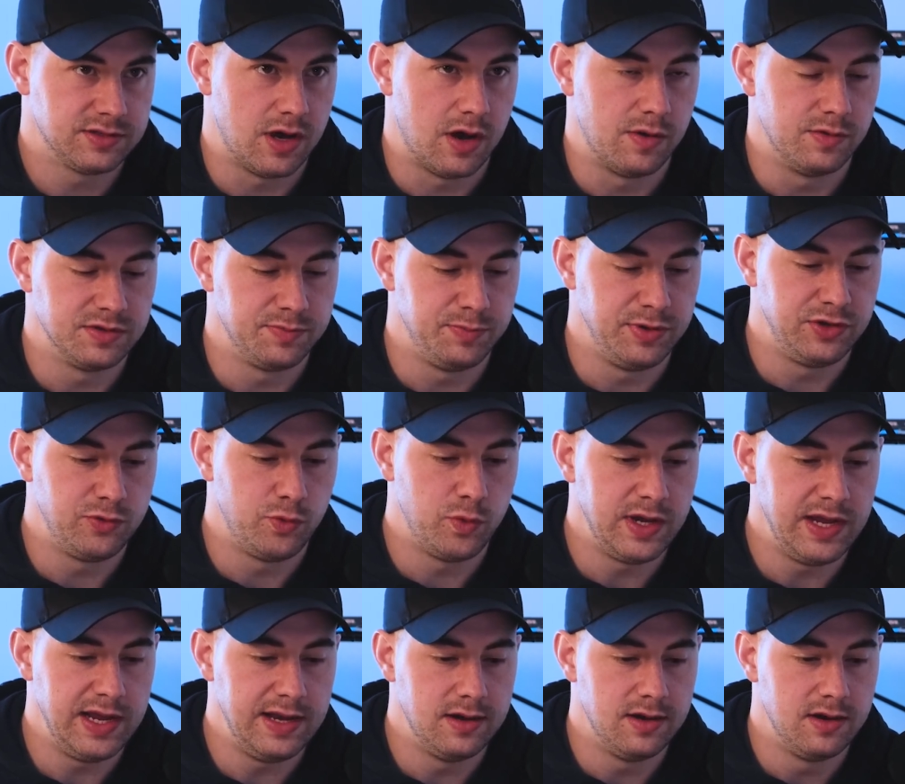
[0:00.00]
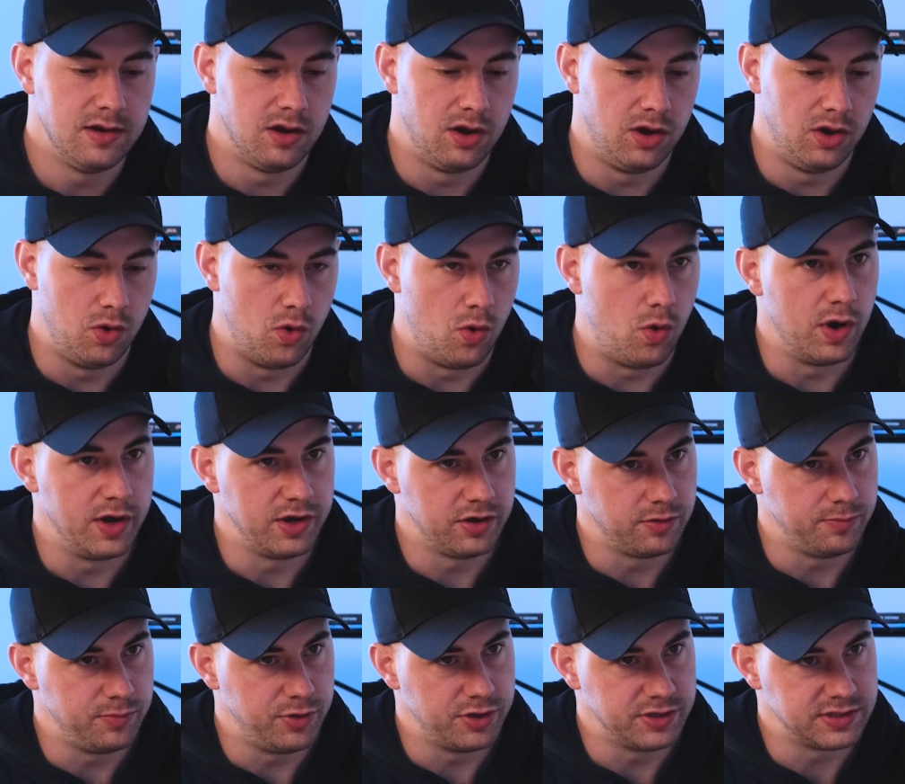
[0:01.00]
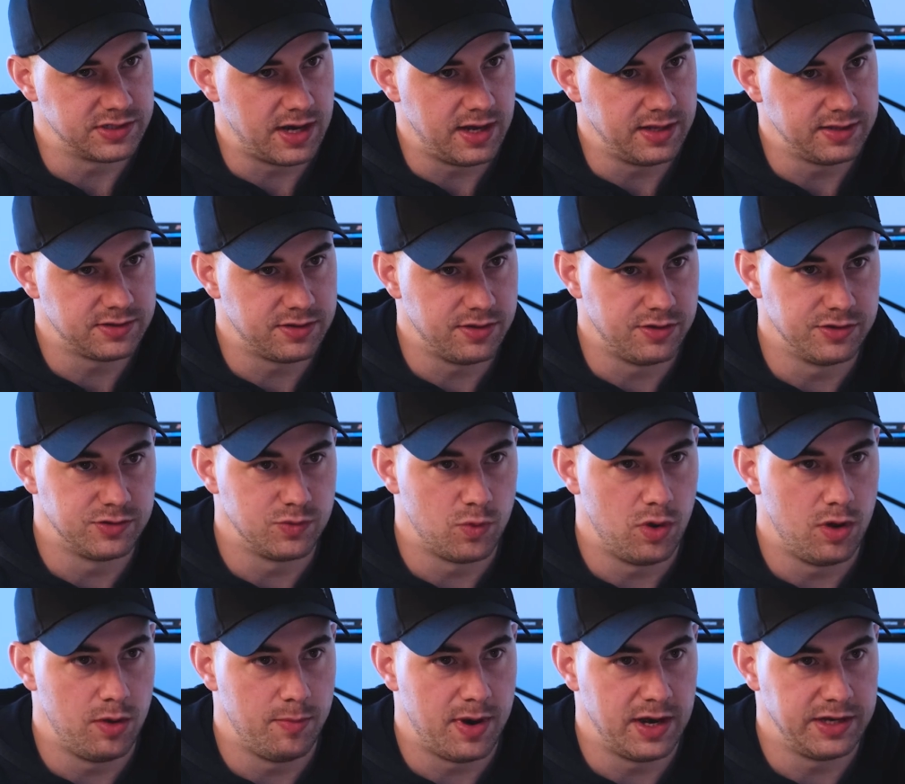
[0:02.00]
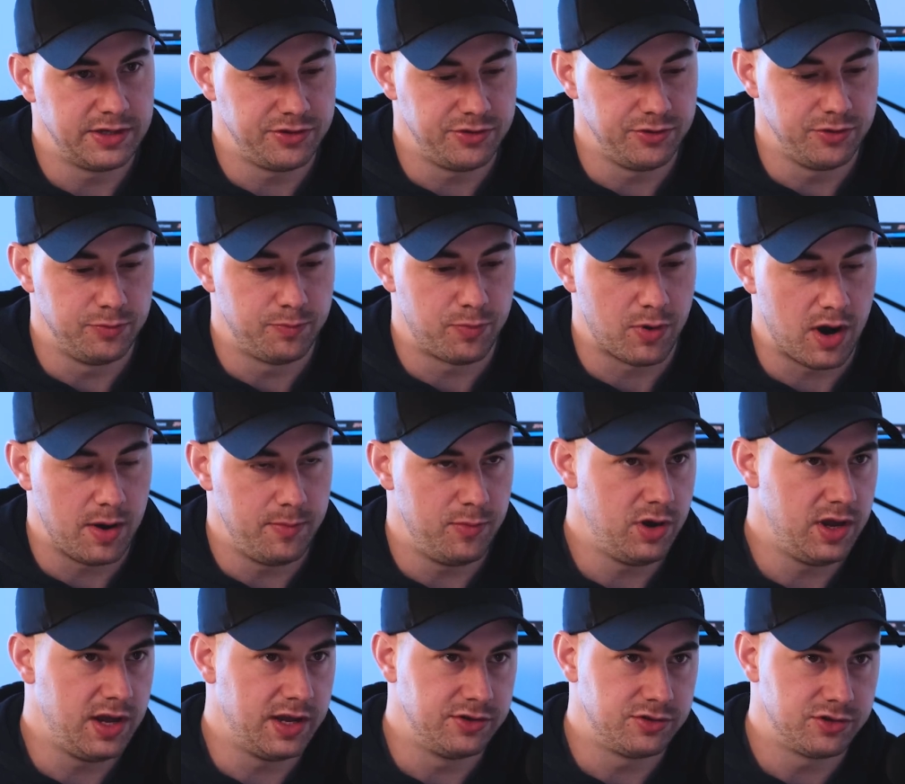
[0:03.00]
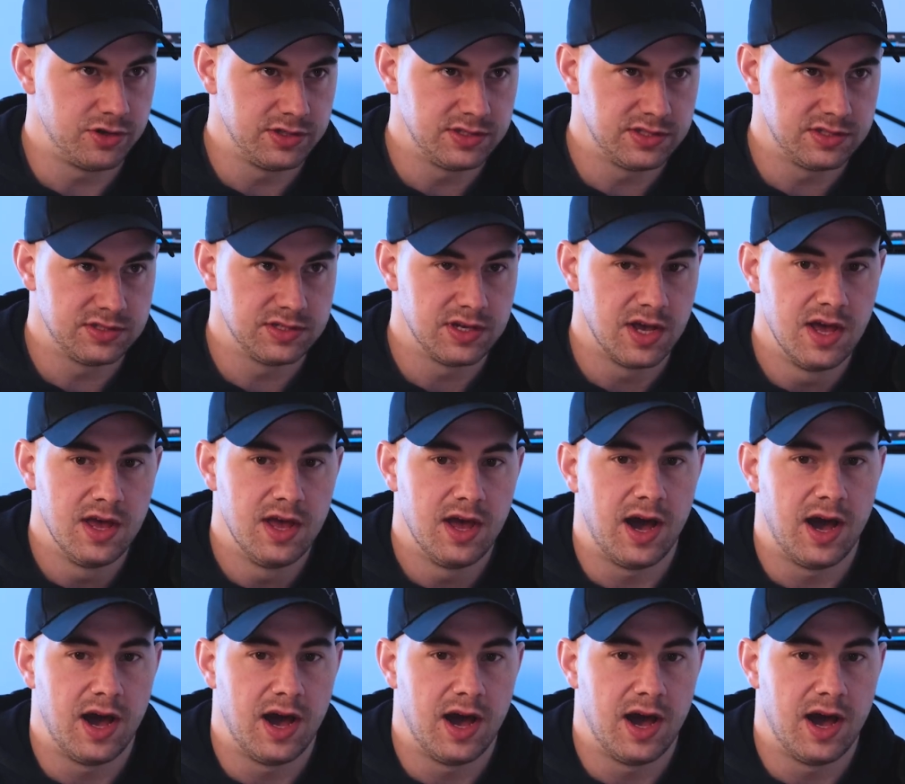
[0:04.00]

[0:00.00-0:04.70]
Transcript: So I was between law and computer science. Those were my 2 primary interests.